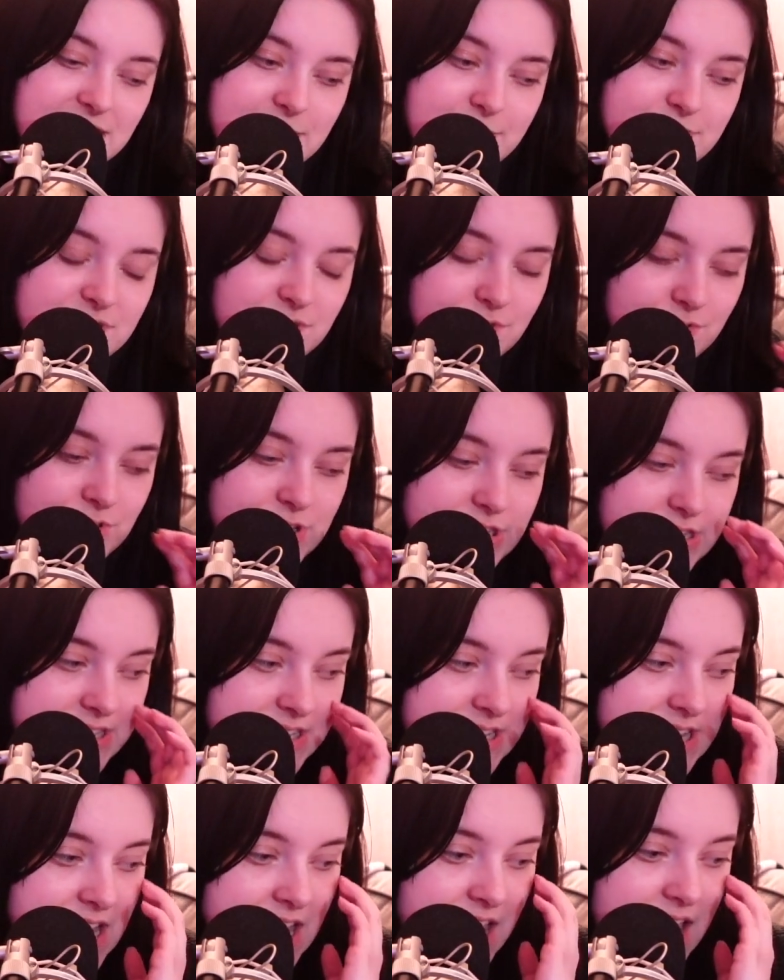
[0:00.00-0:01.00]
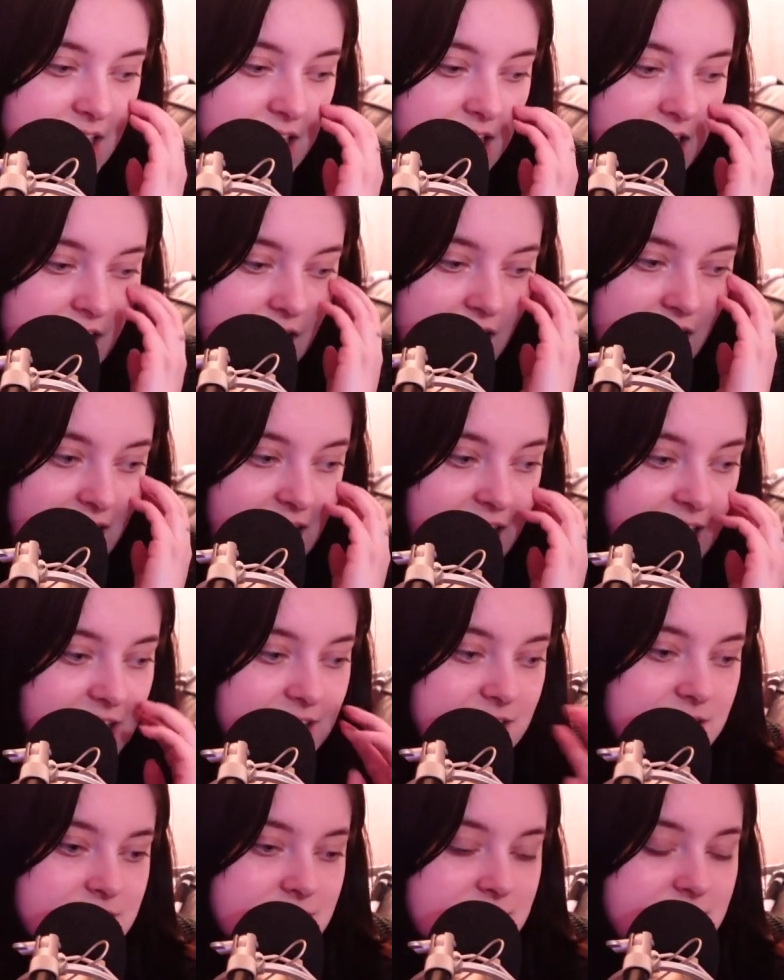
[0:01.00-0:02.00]
episode,
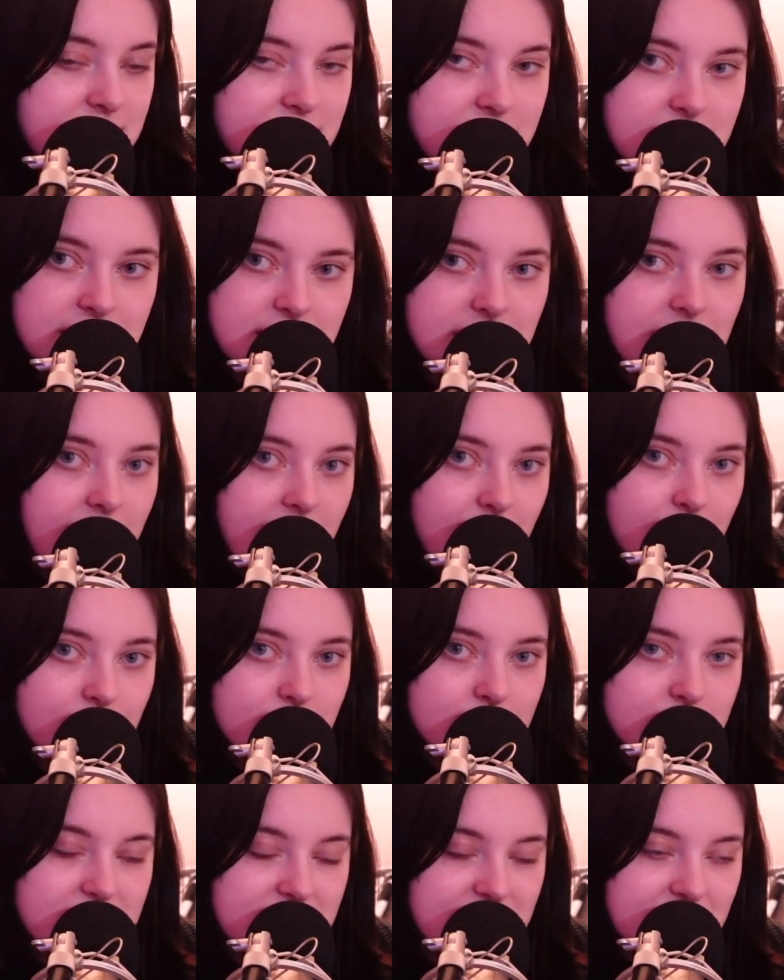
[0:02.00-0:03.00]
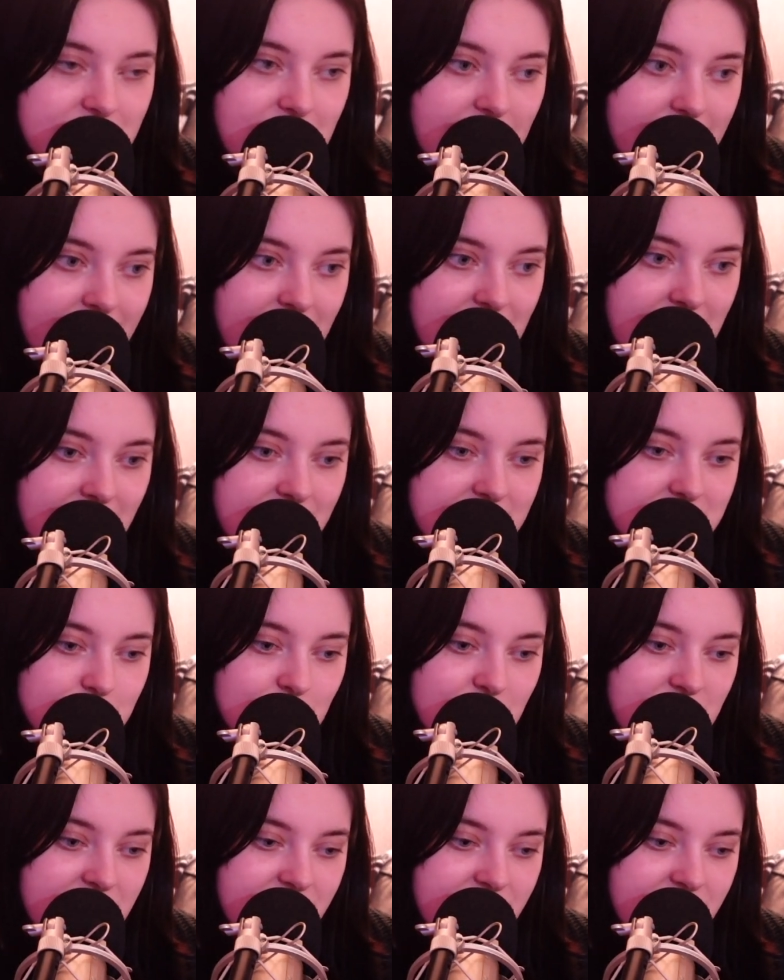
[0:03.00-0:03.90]
and I will see you in the next one.